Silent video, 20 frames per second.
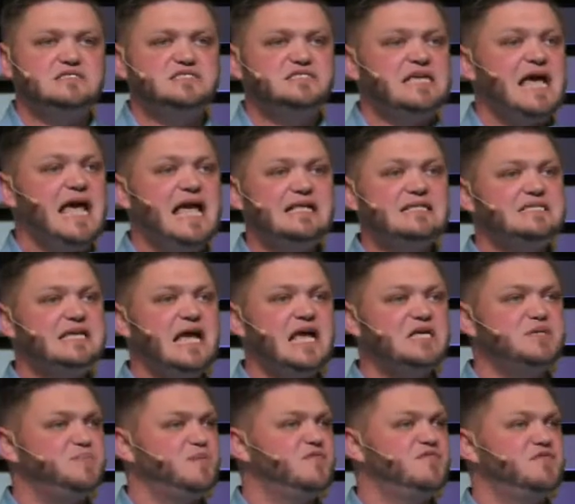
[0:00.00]
eight days
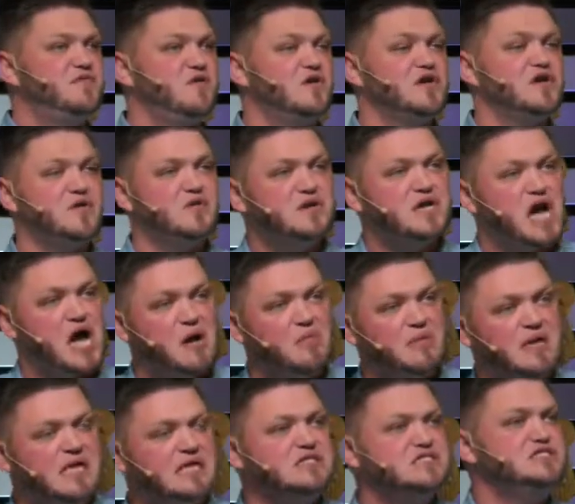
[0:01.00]
before you come
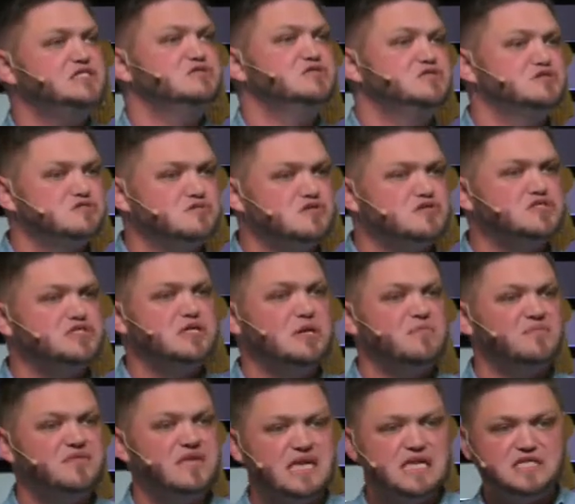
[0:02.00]
into Jerusalem,
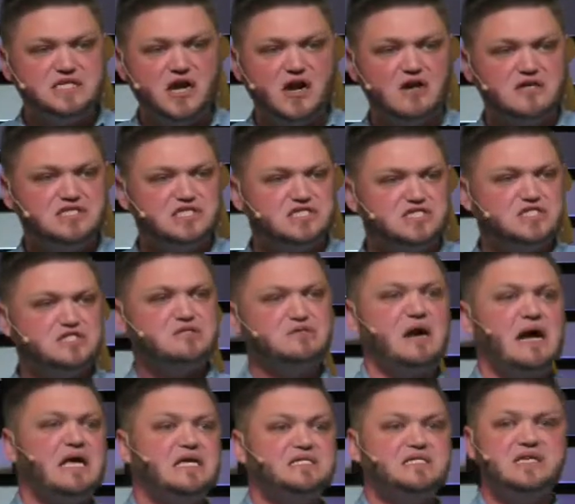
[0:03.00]
things are just
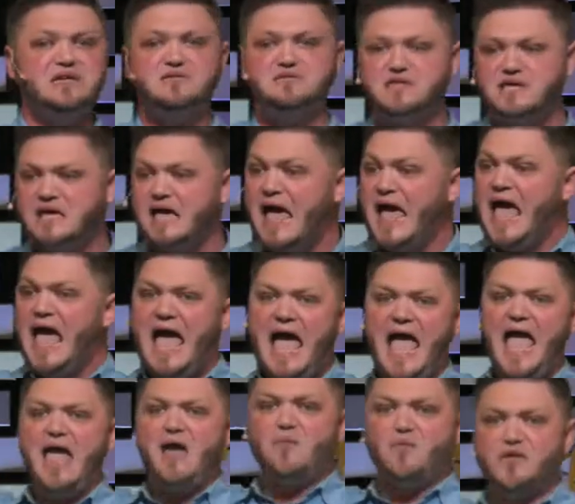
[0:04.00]
crazy. You think,
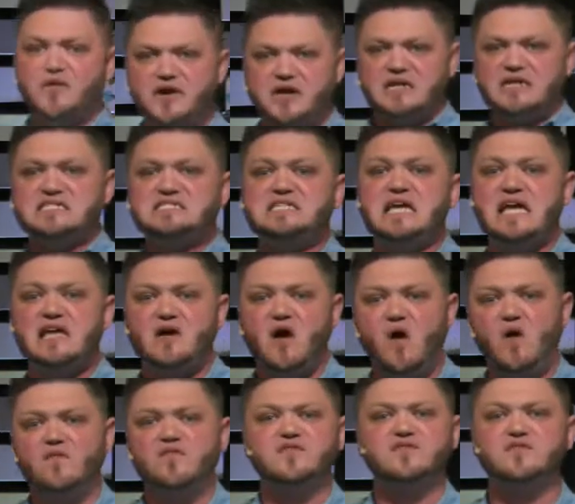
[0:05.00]
hey, we're going to take
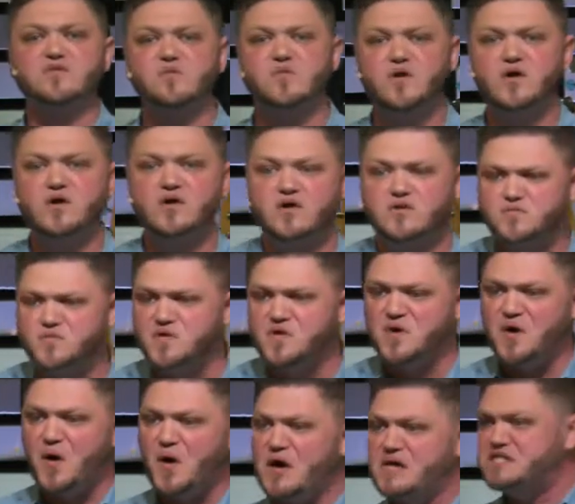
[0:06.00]
over the world. We're
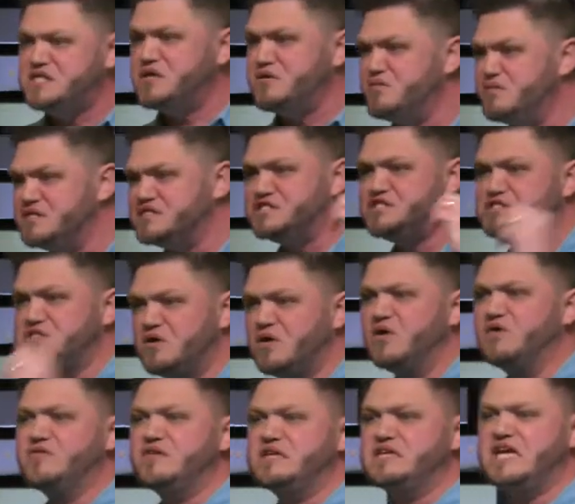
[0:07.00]
going to
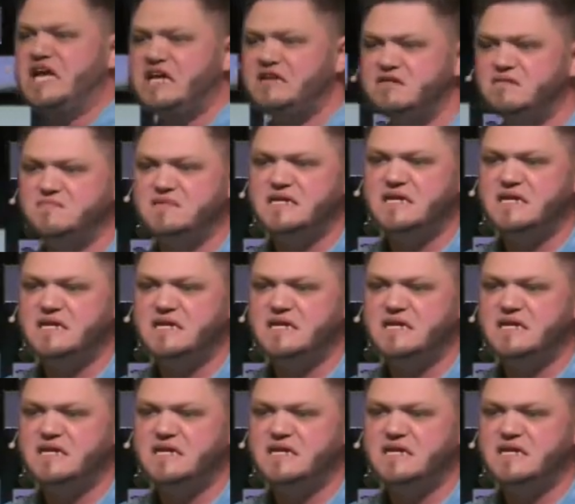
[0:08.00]
restore the kingdom to